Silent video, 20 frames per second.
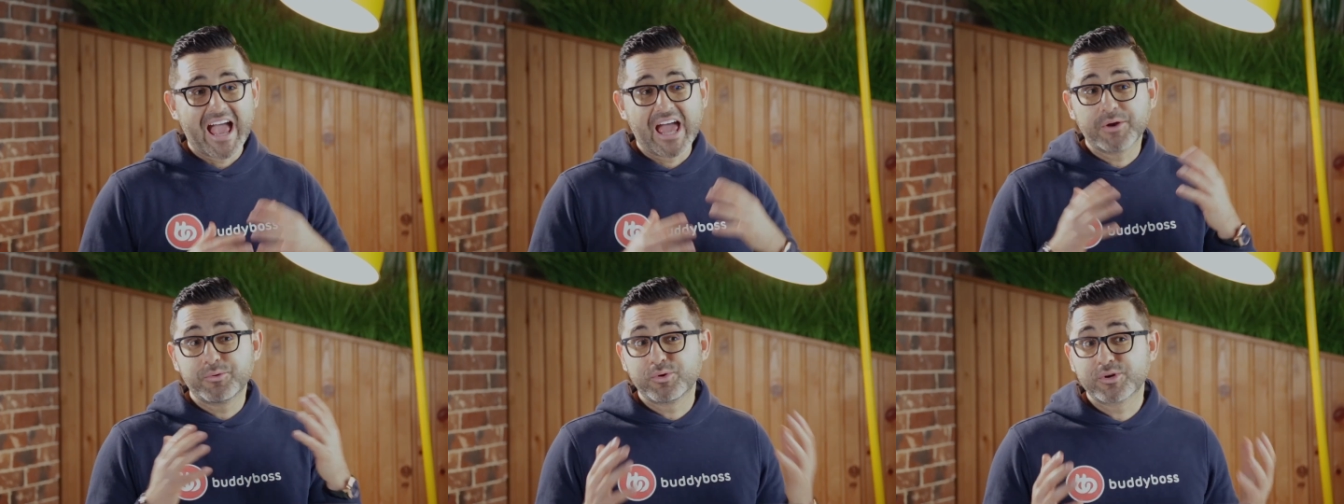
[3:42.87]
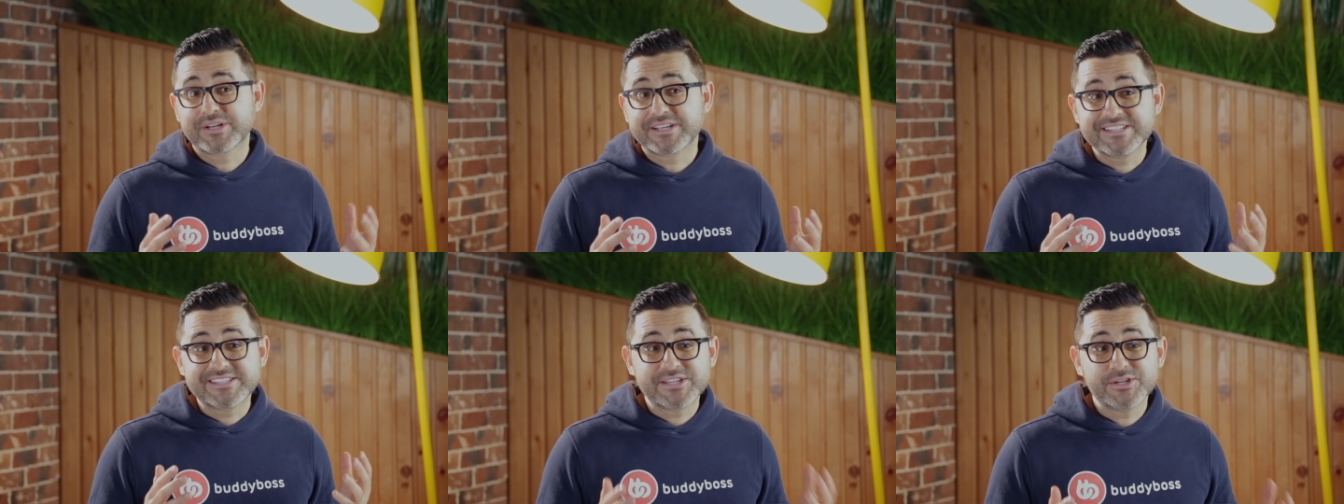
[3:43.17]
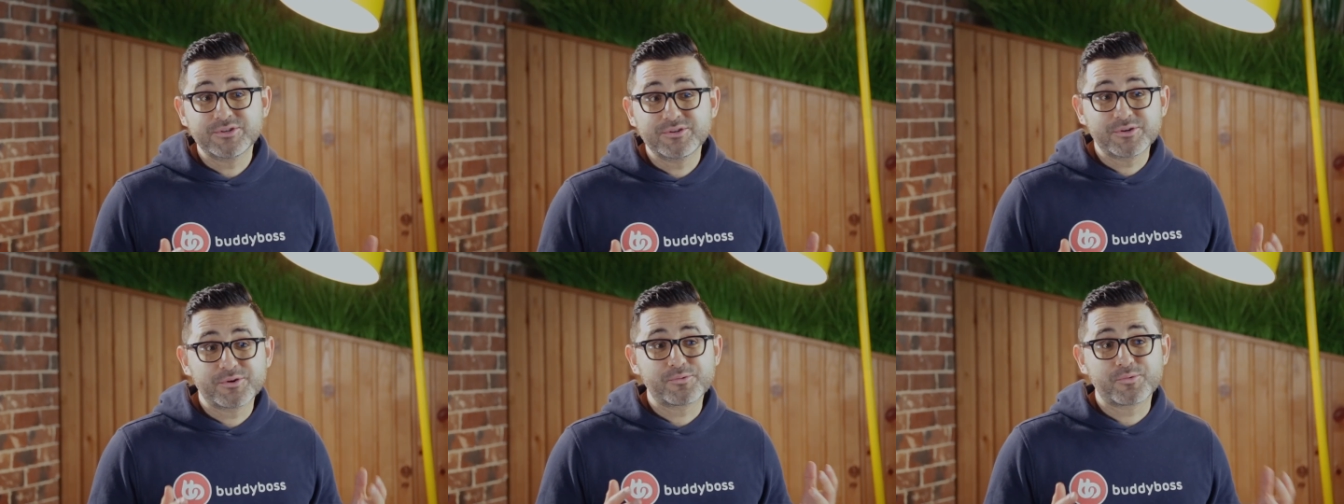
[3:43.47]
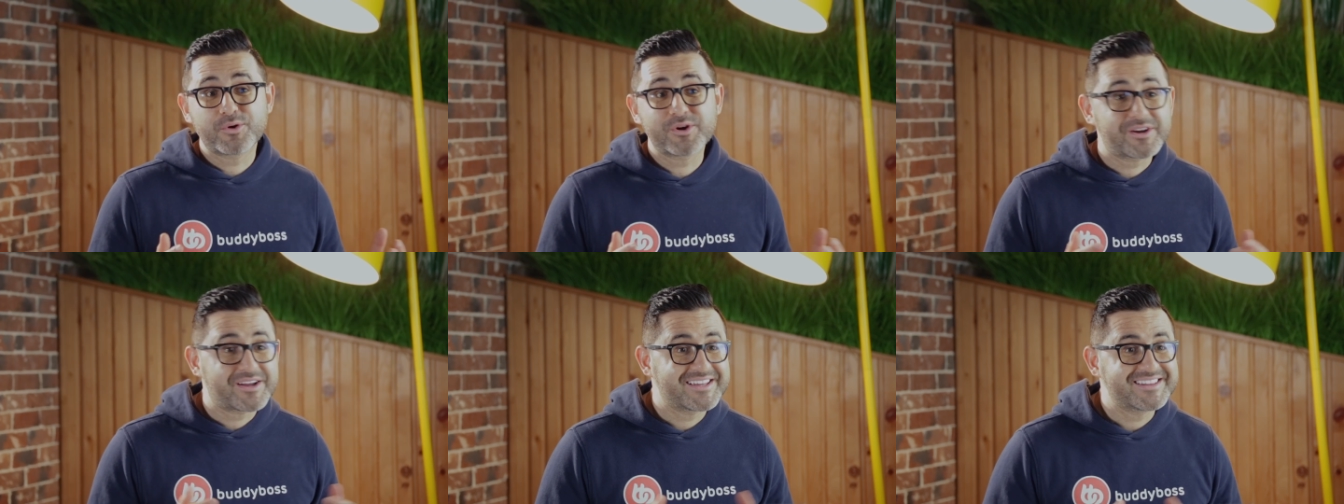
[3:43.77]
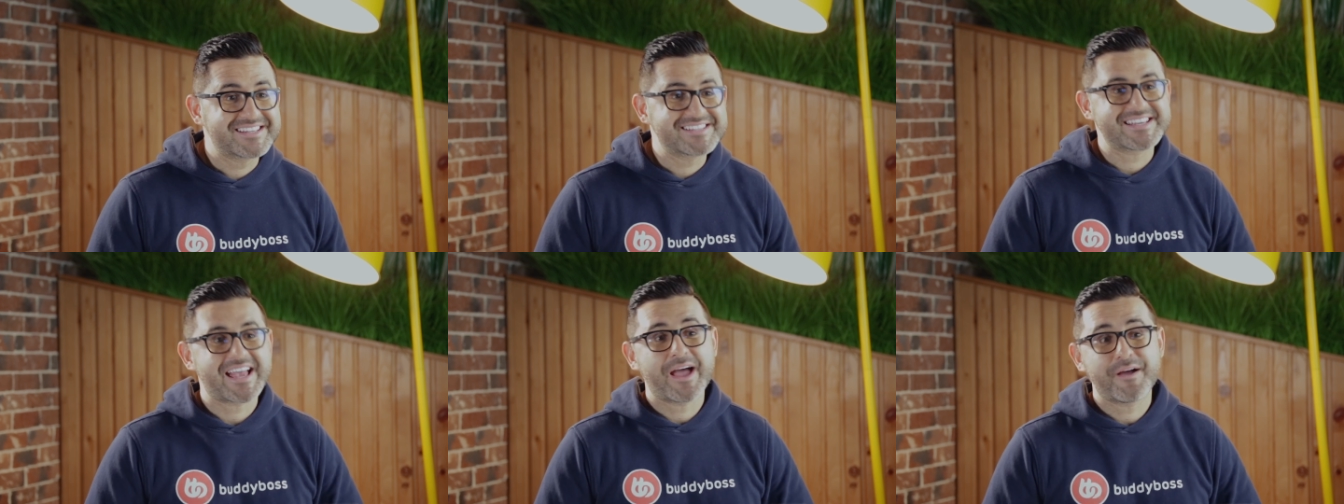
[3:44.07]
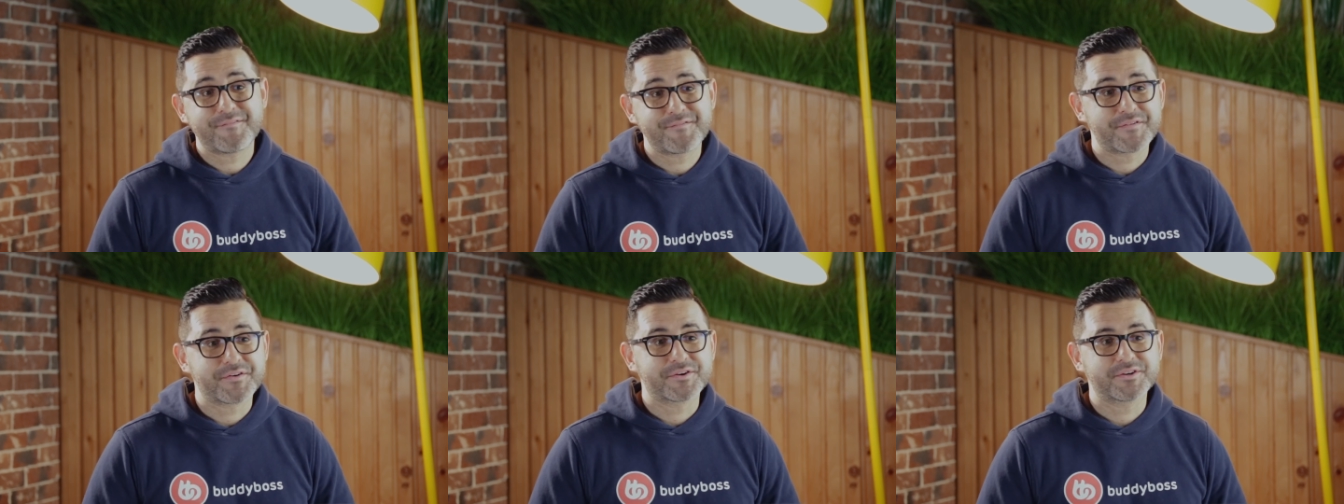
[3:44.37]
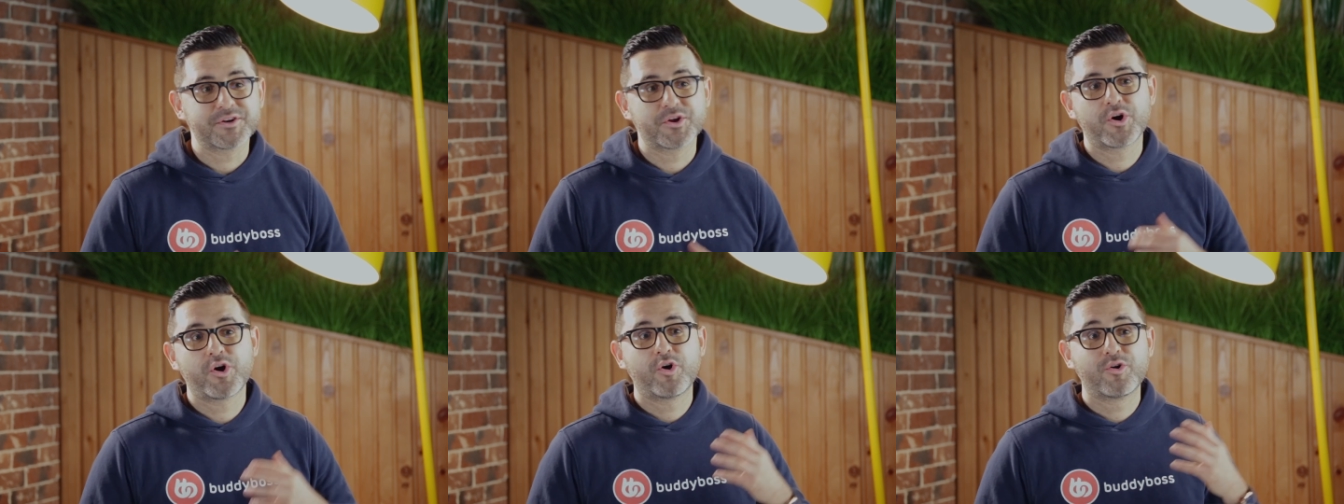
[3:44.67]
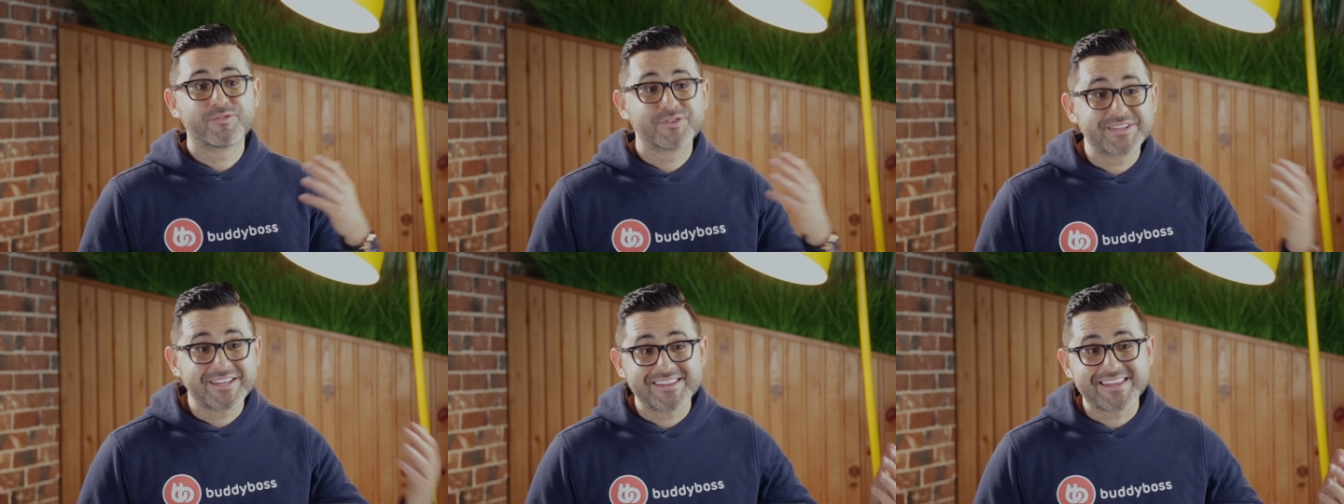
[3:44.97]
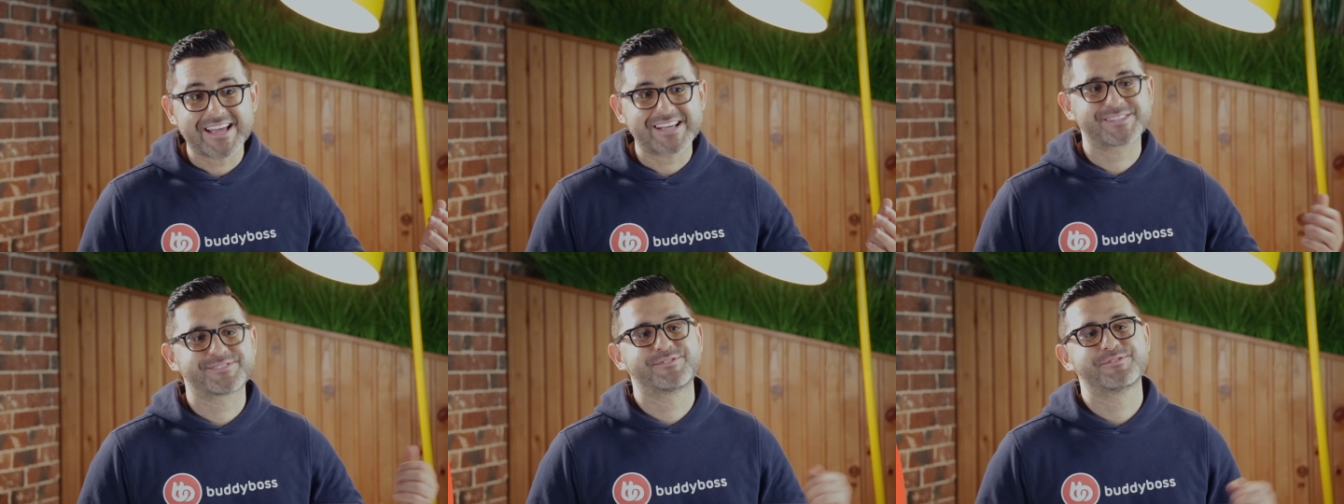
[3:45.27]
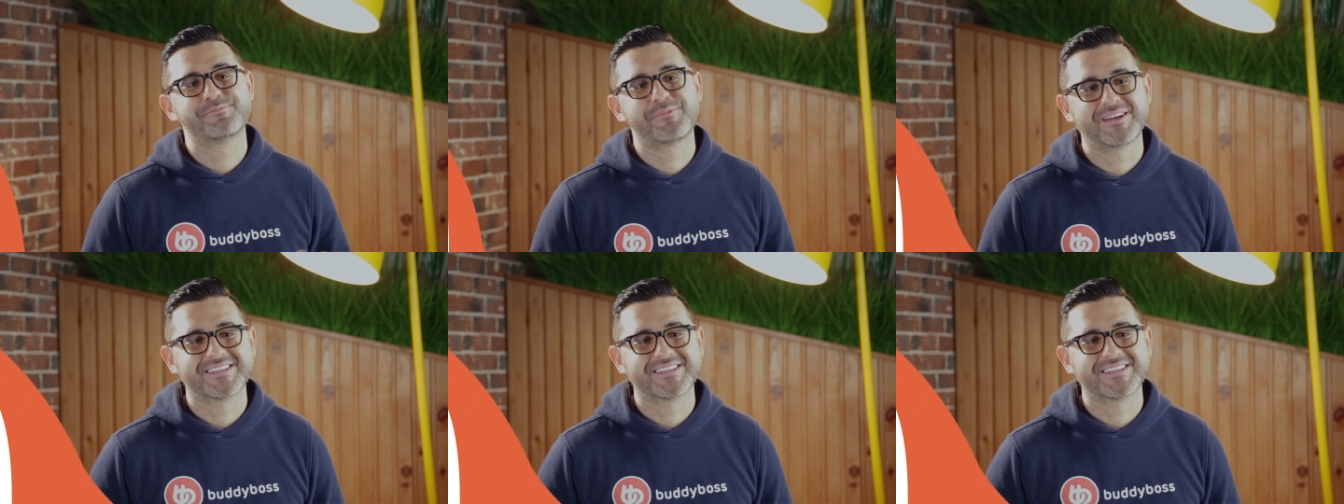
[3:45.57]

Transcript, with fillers: And we'll continue to work on this effort over the next few